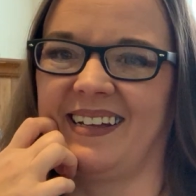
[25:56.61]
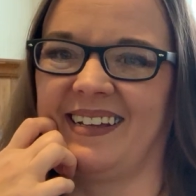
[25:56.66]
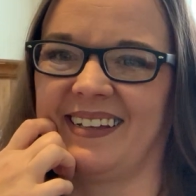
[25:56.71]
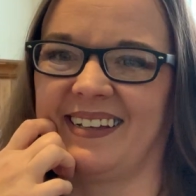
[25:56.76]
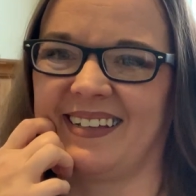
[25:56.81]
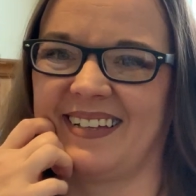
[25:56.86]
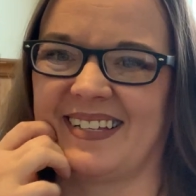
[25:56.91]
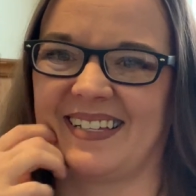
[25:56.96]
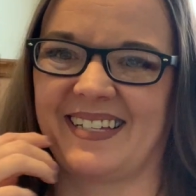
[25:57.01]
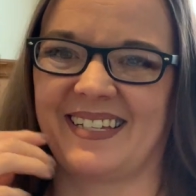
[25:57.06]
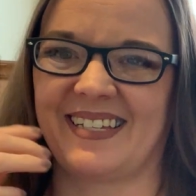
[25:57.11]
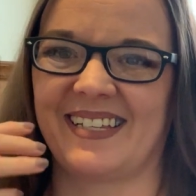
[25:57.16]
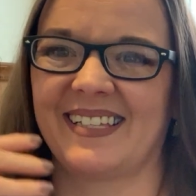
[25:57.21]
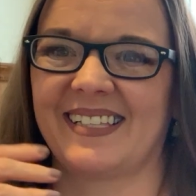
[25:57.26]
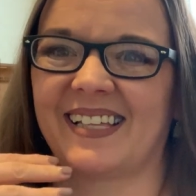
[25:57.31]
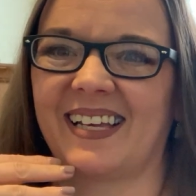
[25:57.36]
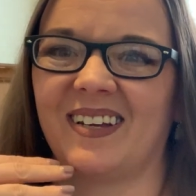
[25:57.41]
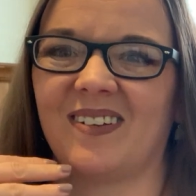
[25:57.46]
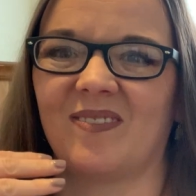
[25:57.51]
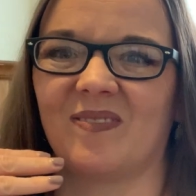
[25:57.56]
It's just
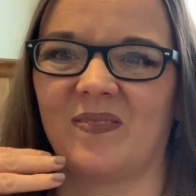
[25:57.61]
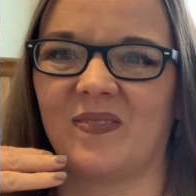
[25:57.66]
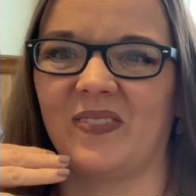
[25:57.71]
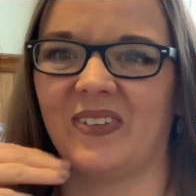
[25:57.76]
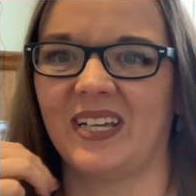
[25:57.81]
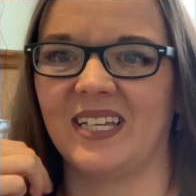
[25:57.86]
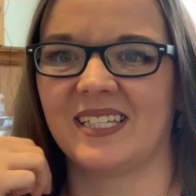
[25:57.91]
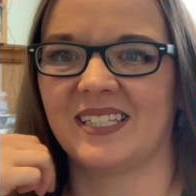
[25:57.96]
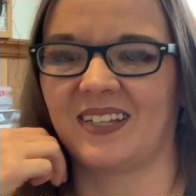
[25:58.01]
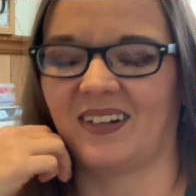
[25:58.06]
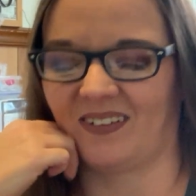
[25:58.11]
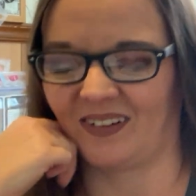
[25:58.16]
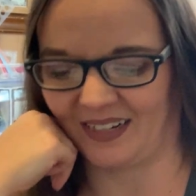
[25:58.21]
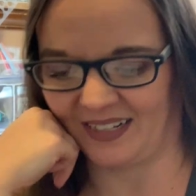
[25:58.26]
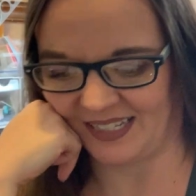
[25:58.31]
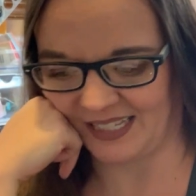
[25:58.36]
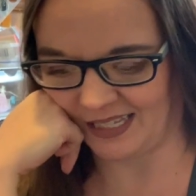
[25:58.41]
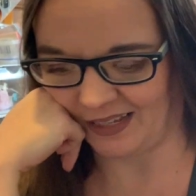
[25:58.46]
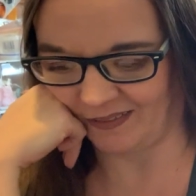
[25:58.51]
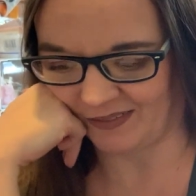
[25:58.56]
getting me
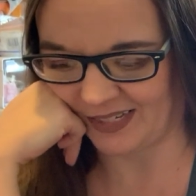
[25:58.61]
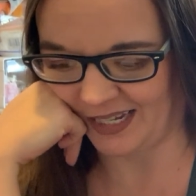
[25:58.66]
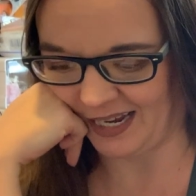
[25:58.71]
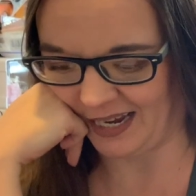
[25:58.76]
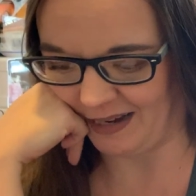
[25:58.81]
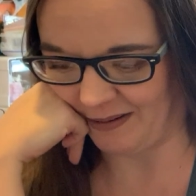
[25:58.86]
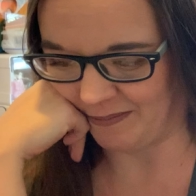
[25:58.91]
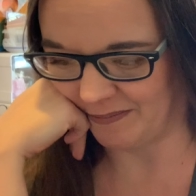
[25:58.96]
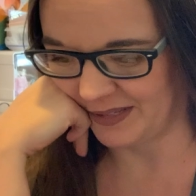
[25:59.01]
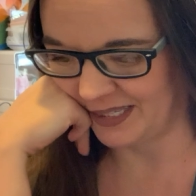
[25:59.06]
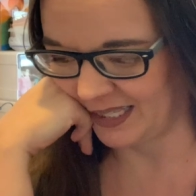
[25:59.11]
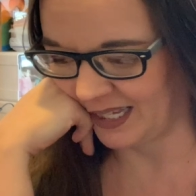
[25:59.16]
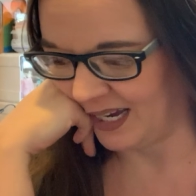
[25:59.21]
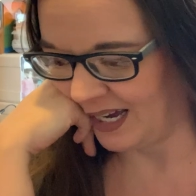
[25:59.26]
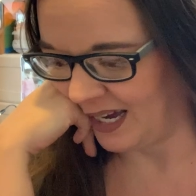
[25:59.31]
started sometimes.